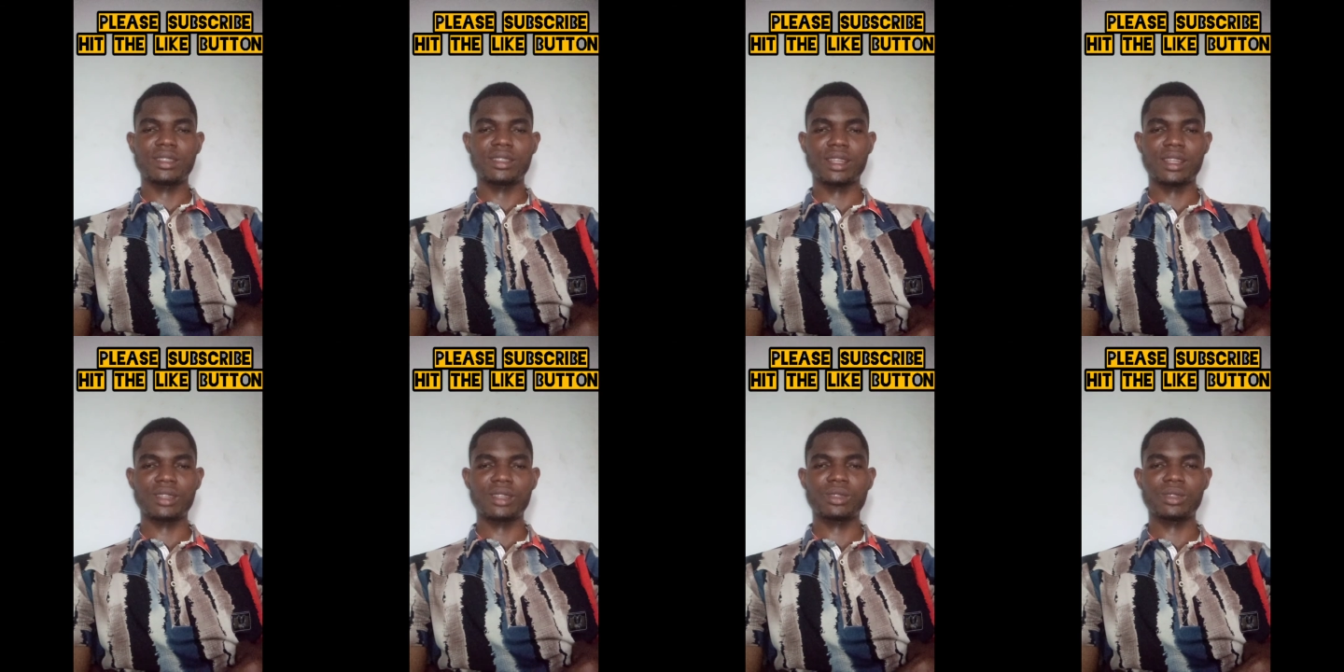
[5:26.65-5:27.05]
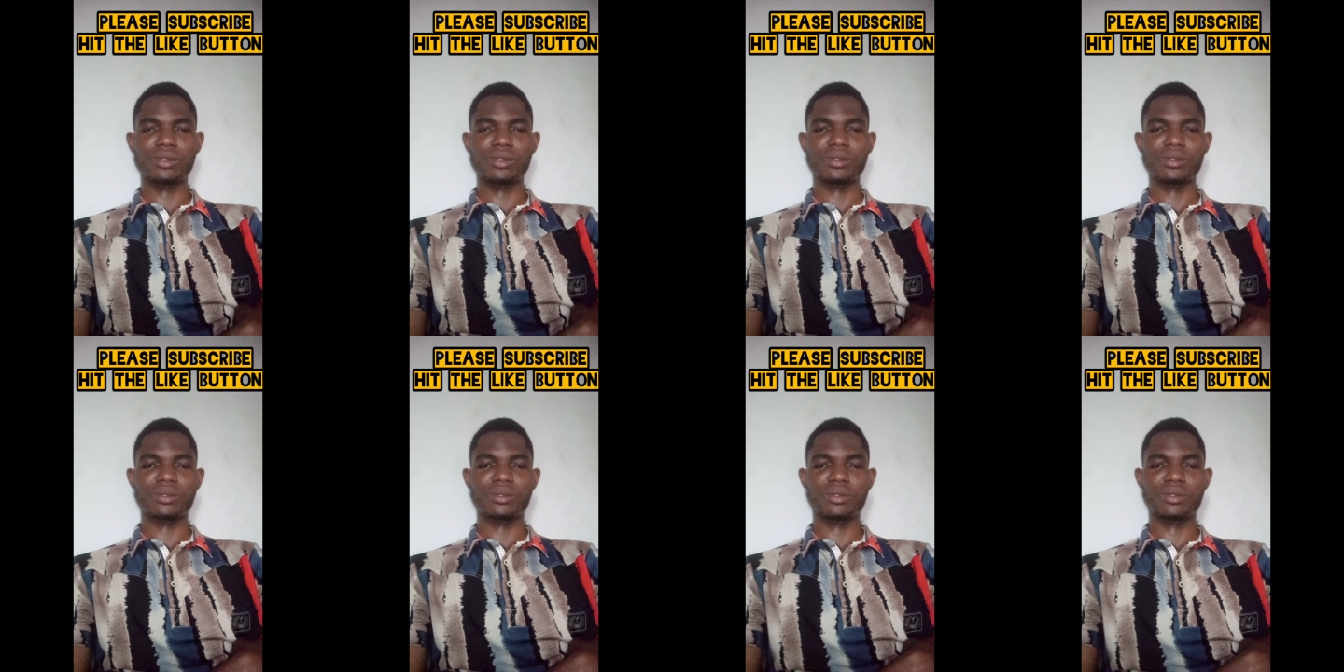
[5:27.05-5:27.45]
Thank
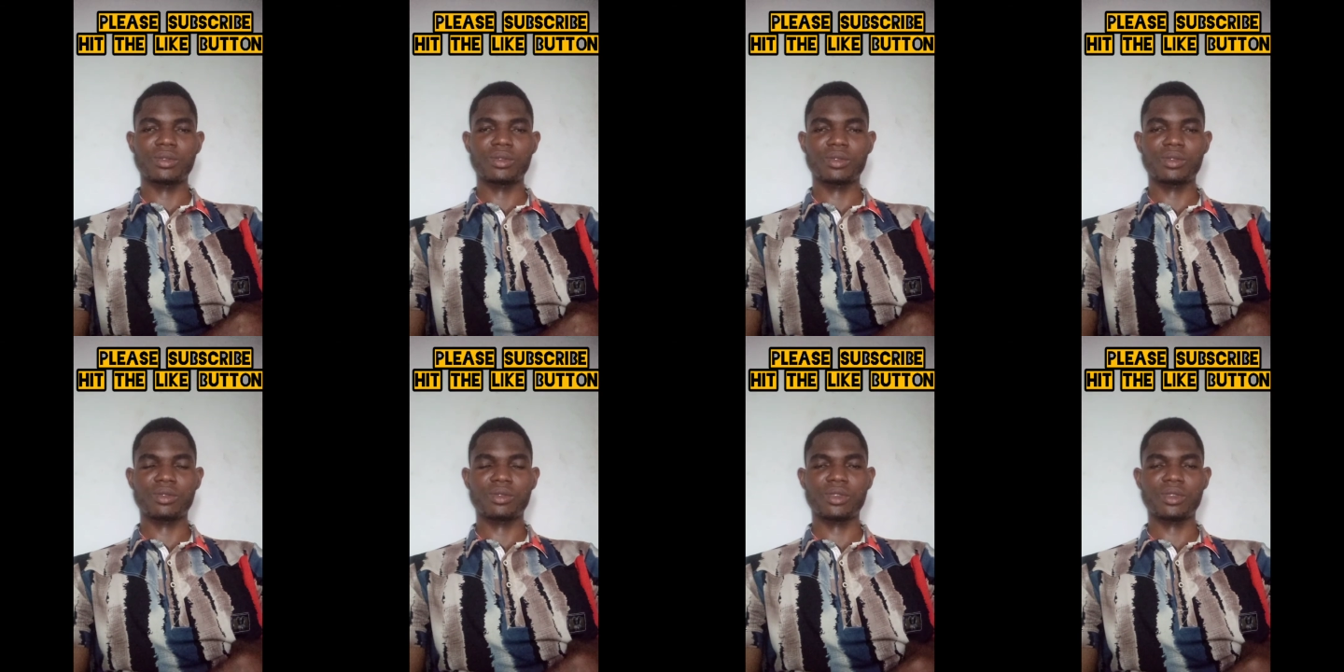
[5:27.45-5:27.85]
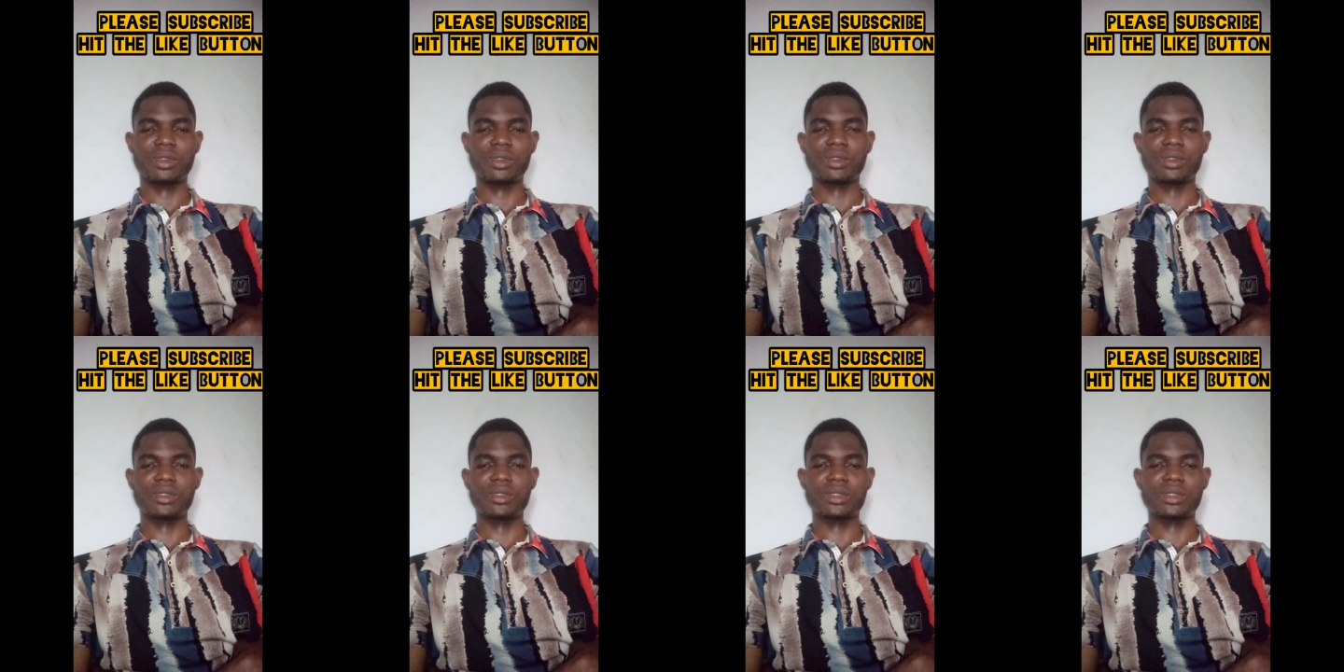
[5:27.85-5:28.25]
you
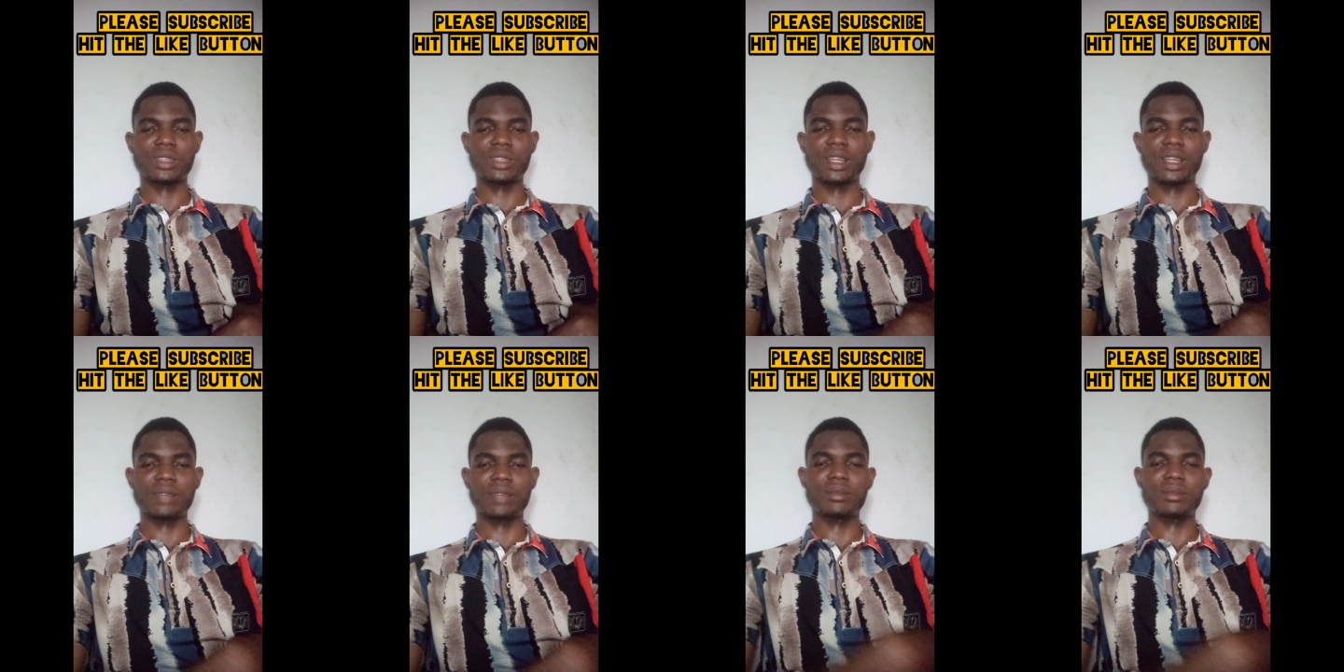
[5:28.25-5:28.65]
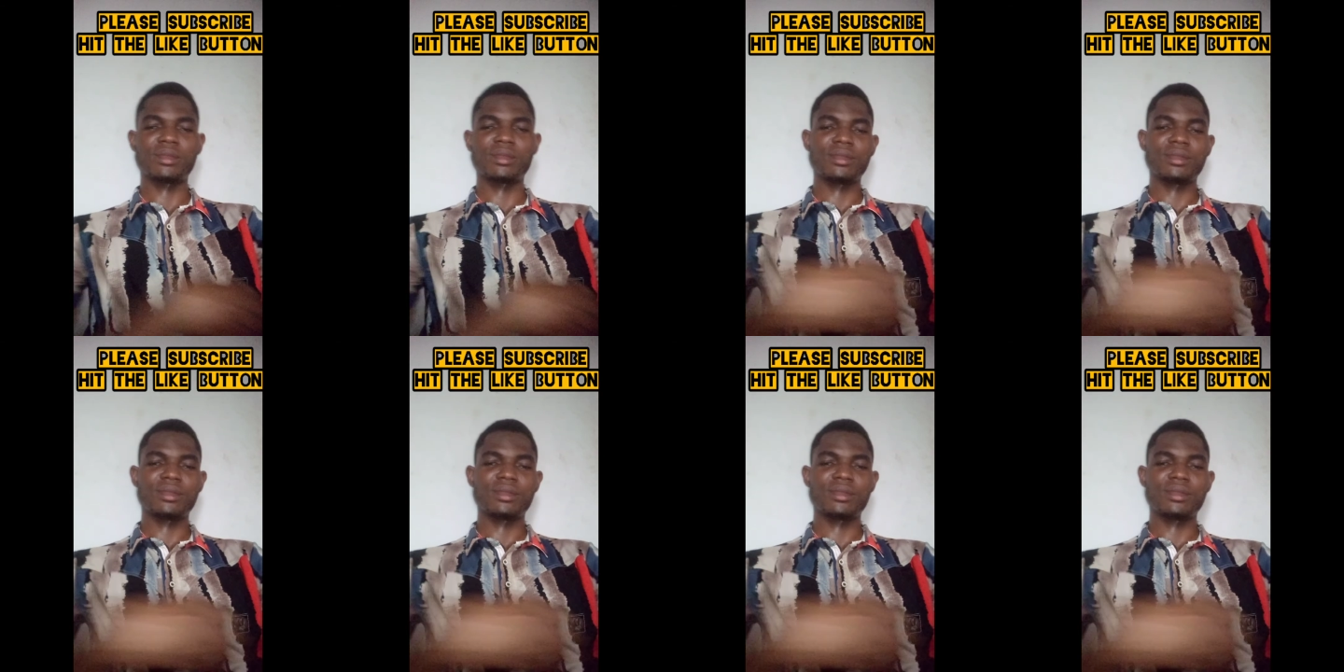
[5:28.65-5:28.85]
for your time.